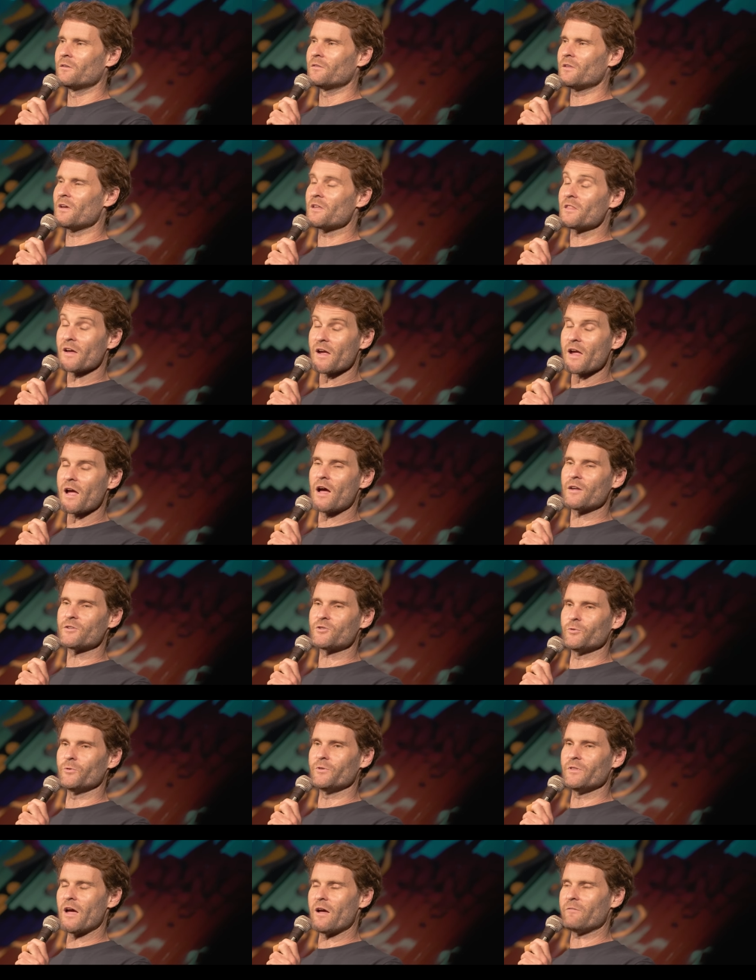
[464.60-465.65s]
There they are,
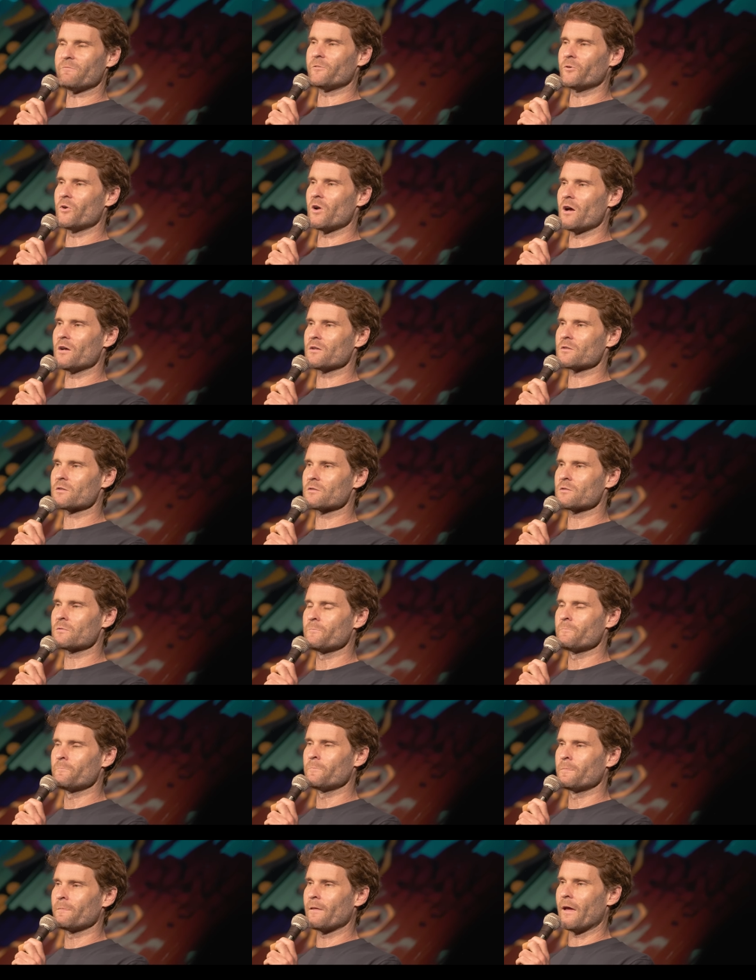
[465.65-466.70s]
doing that for us.
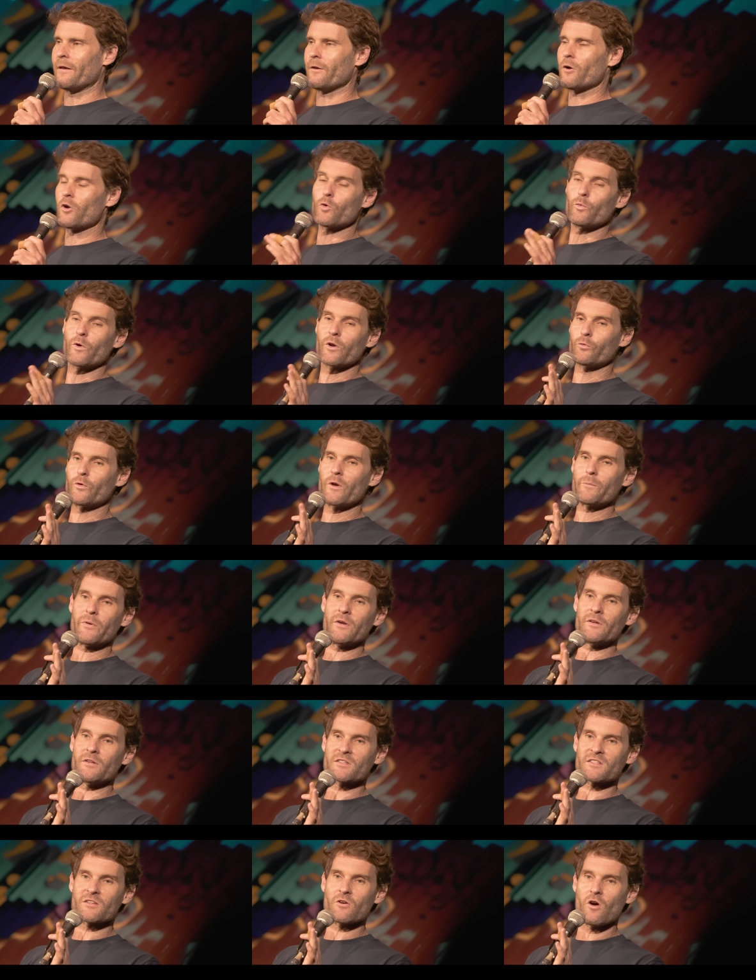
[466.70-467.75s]
And I don't want to rip
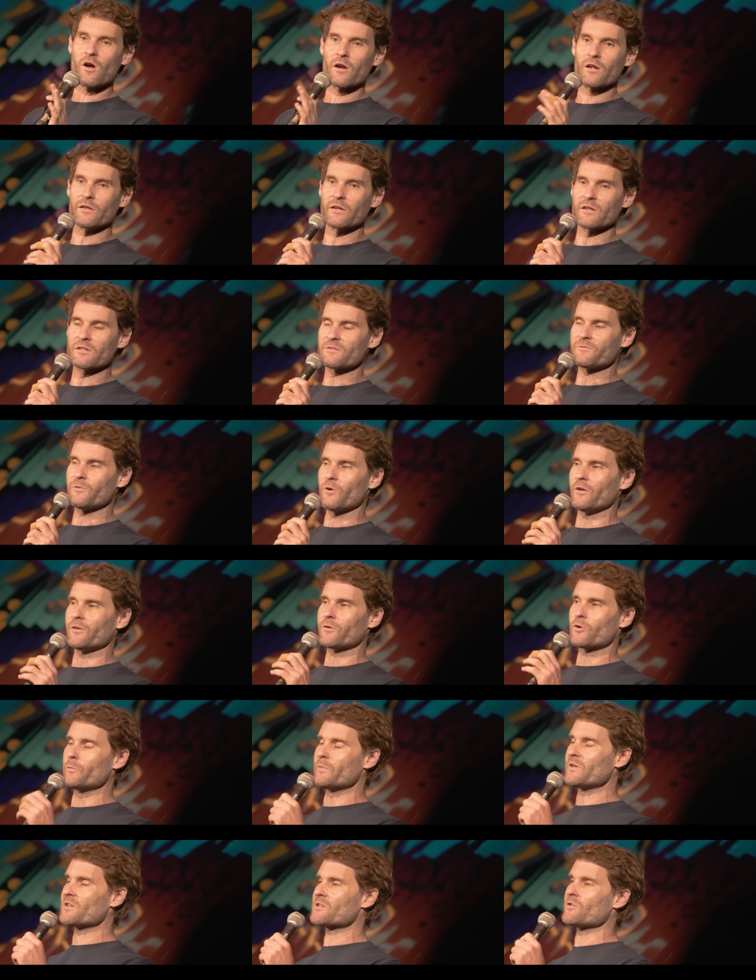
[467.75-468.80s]
into cycling, it's fine. There
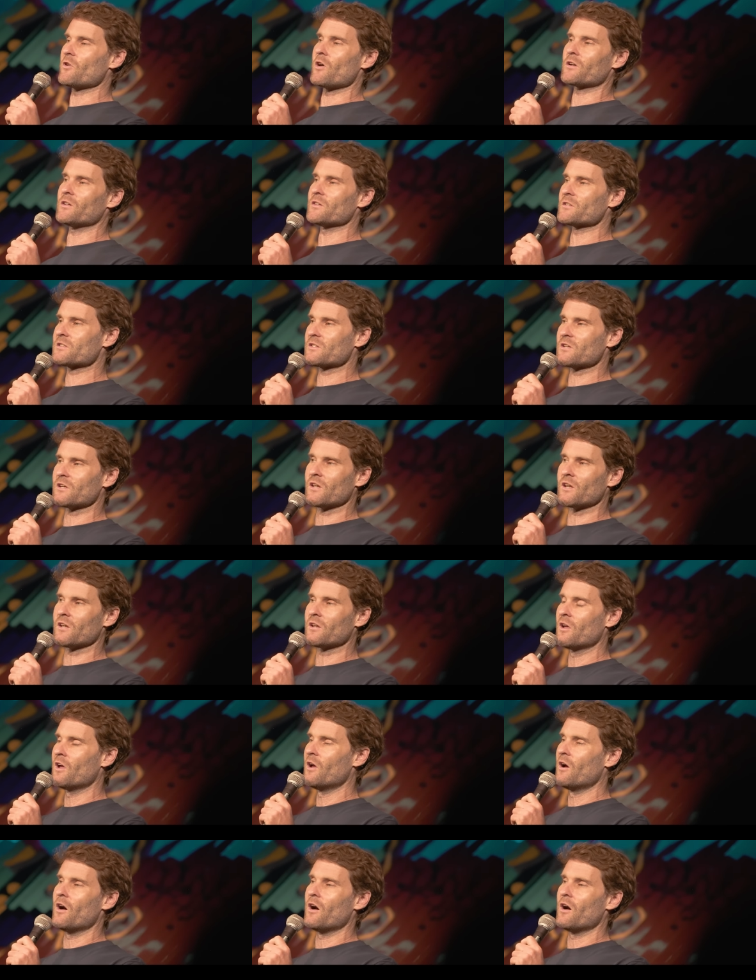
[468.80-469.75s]
could be a cyclist here.